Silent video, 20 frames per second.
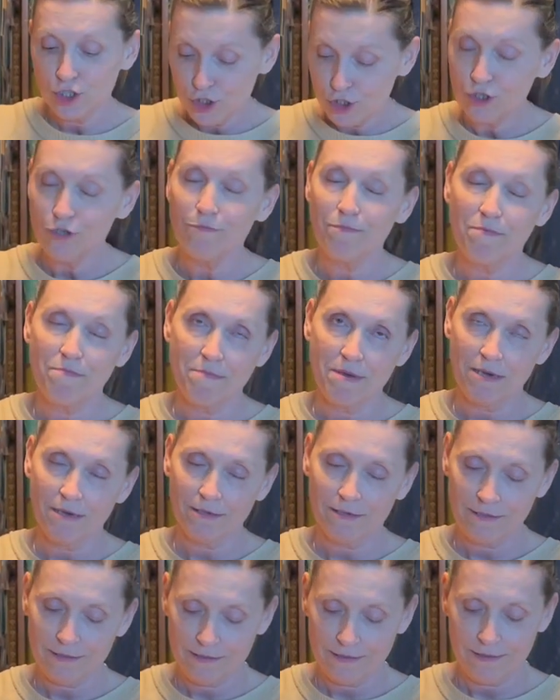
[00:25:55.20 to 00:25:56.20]
soup mix.
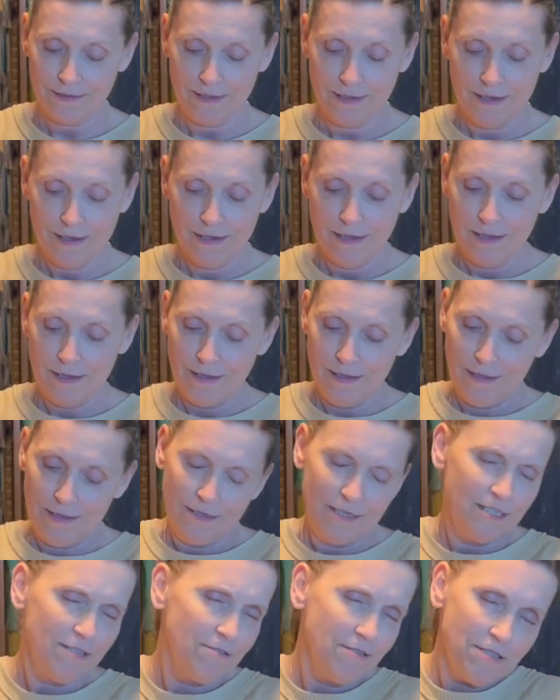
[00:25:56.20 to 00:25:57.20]

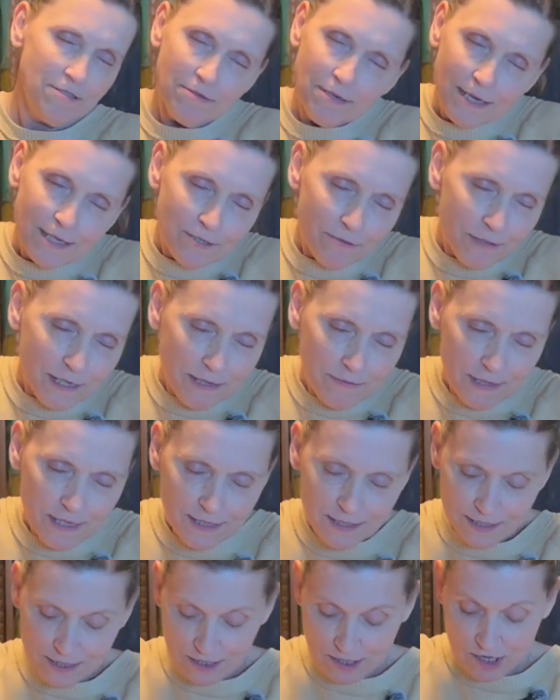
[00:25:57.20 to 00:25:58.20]
So I still got 20
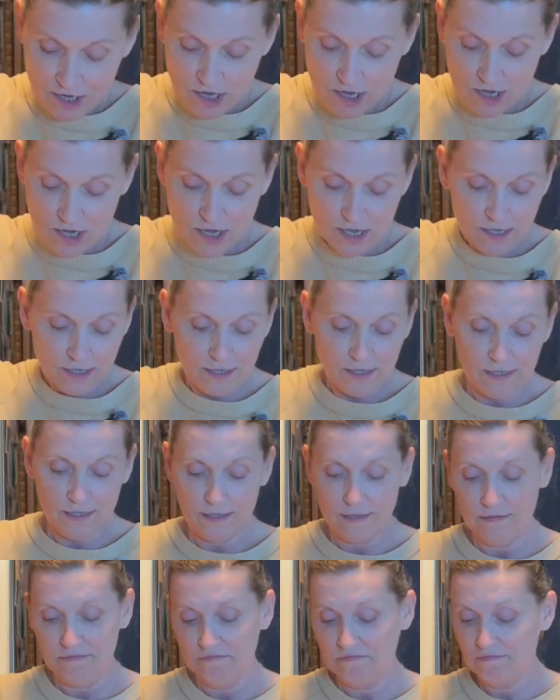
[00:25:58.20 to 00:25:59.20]
minutes to cook.
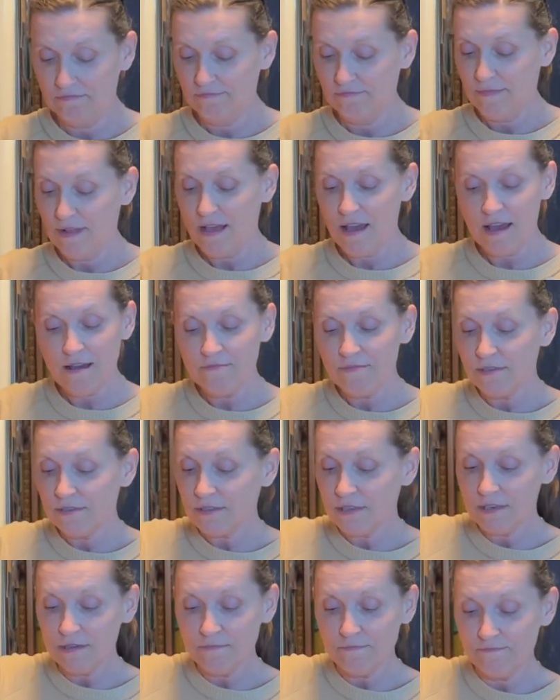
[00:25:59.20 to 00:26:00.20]
I'm just
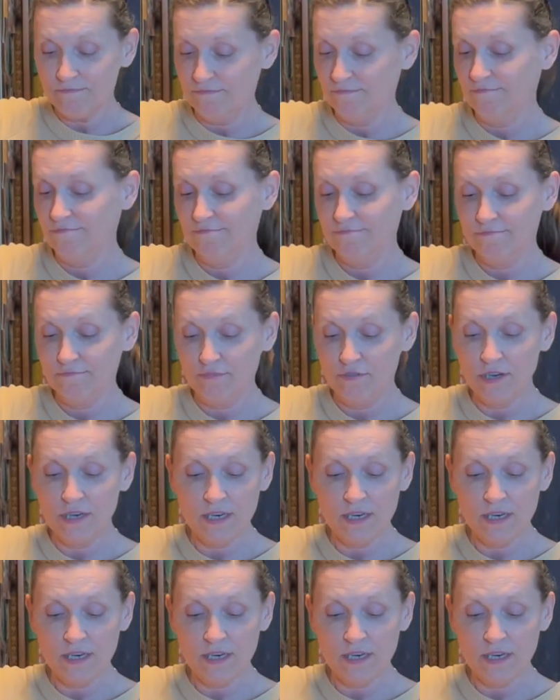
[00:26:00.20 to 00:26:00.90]
going to put